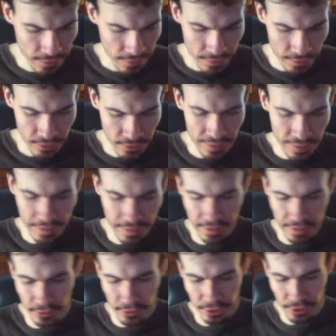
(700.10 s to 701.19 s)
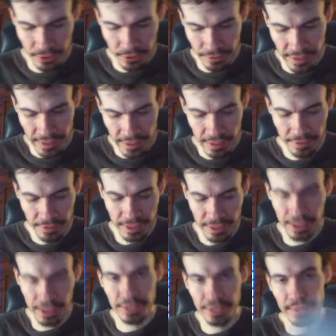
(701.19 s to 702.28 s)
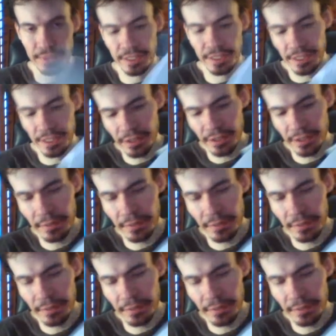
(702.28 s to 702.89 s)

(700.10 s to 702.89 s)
You have an illustration of a gun right here.